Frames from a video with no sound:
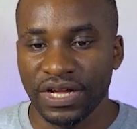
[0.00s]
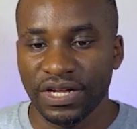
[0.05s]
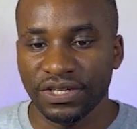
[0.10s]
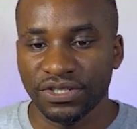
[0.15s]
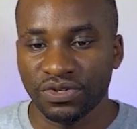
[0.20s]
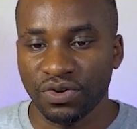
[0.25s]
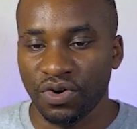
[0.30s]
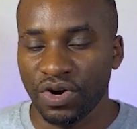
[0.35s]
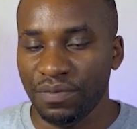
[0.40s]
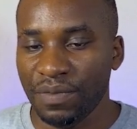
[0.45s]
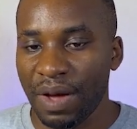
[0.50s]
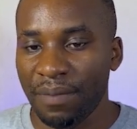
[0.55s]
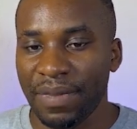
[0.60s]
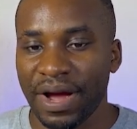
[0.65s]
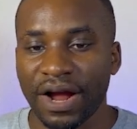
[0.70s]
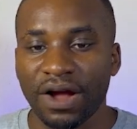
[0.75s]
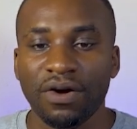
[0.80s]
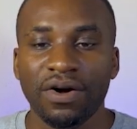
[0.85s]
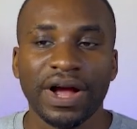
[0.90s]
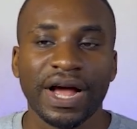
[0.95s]
So remember,
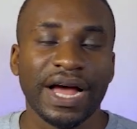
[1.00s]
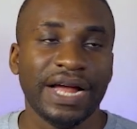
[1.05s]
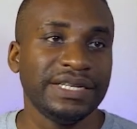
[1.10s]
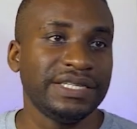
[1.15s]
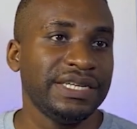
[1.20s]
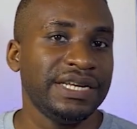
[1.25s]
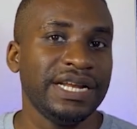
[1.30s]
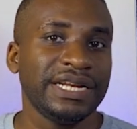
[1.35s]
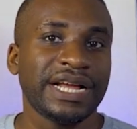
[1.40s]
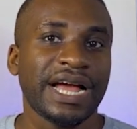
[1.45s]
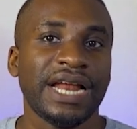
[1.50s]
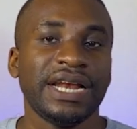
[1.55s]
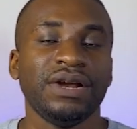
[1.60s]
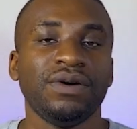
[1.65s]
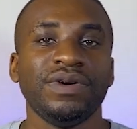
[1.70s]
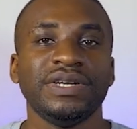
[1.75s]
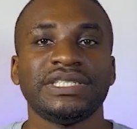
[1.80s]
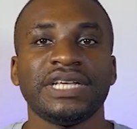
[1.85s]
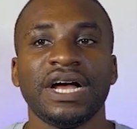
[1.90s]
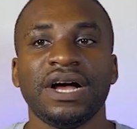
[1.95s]
concatenate can
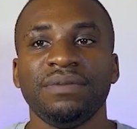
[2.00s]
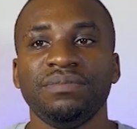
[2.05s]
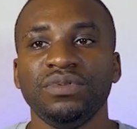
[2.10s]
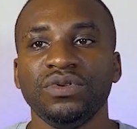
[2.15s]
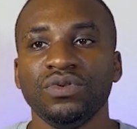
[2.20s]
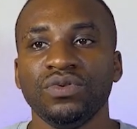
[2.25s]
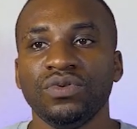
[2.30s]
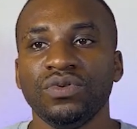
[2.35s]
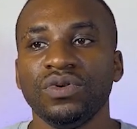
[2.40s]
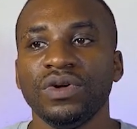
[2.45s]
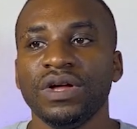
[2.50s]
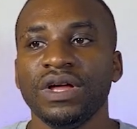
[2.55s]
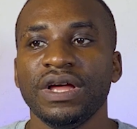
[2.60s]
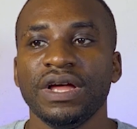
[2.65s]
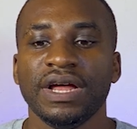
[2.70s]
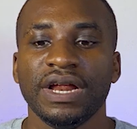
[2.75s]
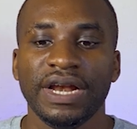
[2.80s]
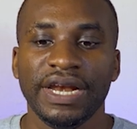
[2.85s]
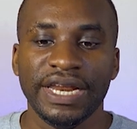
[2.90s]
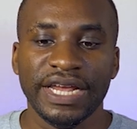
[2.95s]
always help you
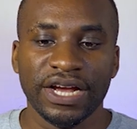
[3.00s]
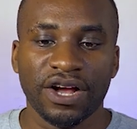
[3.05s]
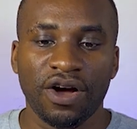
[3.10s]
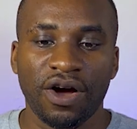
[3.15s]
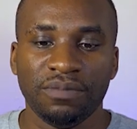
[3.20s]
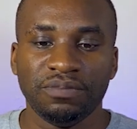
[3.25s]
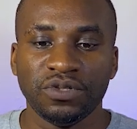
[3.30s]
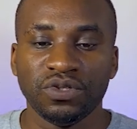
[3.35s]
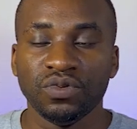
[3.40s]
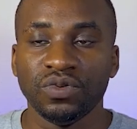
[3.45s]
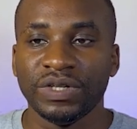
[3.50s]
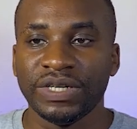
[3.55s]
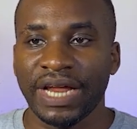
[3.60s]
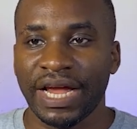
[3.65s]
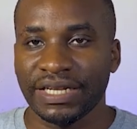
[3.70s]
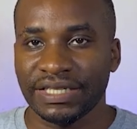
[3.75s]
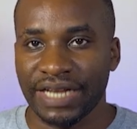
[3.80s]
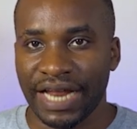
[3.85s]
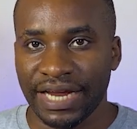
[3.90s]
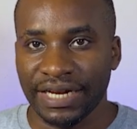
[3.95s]
link up two
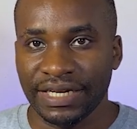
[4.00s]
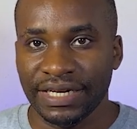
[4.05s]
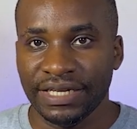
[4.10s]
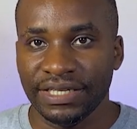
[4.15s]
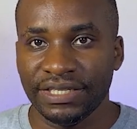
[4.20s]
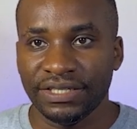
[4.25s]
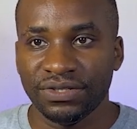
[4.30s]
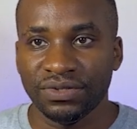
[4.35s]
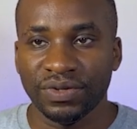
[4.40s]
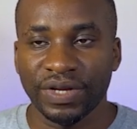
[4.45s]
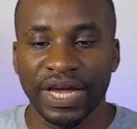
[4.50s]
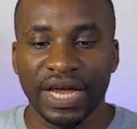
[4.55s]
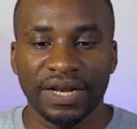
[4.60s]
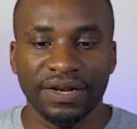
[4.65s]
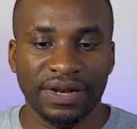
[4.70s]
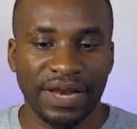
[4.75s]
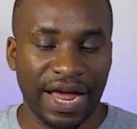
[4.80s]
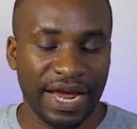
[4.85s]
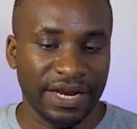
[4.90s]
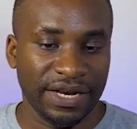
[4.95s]
texts like this to
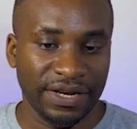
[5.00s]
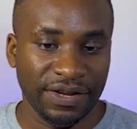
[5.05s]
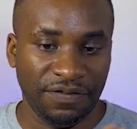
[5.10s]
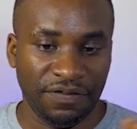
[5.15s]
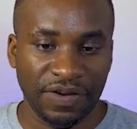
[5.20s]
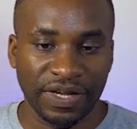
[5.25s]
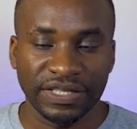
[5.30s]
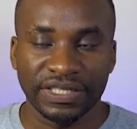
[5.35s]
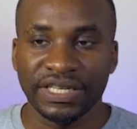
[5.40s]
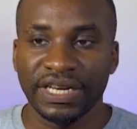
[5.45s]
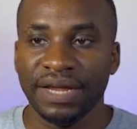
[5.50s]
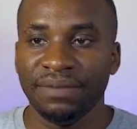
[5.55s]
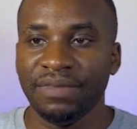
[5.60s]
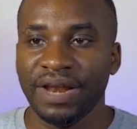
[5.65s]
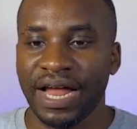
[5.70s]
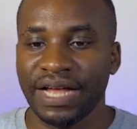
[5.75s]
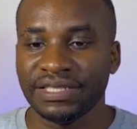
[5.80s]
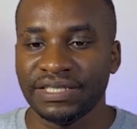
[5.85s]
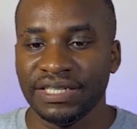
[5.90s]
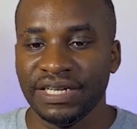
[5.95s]
get like the first name,
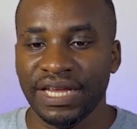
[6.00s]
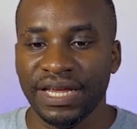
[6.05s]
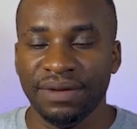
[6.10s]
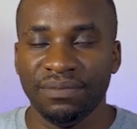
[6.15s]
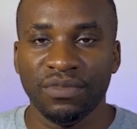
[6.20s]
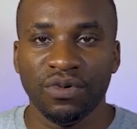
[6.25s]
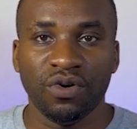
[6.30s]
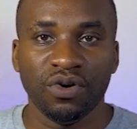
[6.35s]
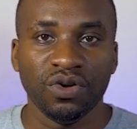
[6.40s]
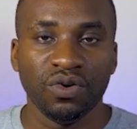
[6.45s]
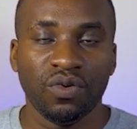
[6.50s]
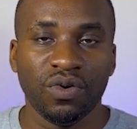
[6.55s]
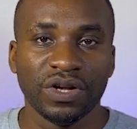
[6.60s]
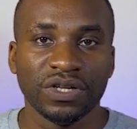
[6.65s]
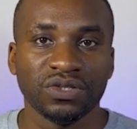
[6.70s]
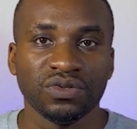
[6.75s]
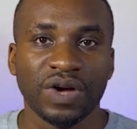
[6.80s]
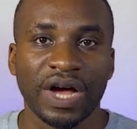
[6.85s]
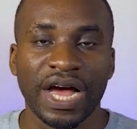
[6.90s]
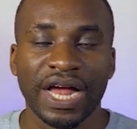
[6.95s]
last name, or you
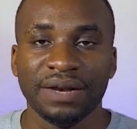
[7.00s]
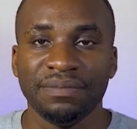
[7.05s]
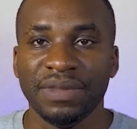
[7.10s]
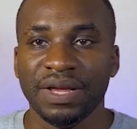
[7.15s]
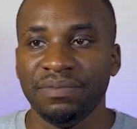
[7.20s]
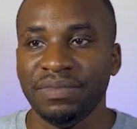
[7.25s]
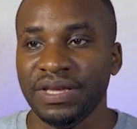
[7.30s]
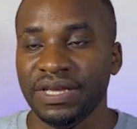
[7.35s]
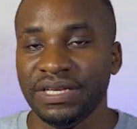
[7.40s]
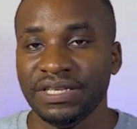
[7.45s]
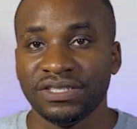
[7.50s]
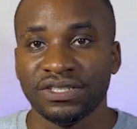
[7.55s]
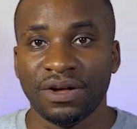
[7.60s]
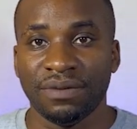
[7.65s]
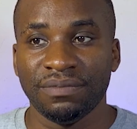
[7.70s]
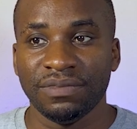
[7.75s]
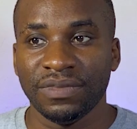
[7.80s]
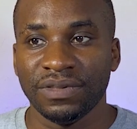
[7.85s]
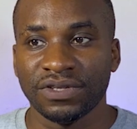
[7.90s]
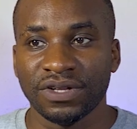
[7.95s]
want to add maybe
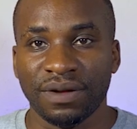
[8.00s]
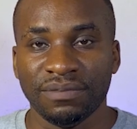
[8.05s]
some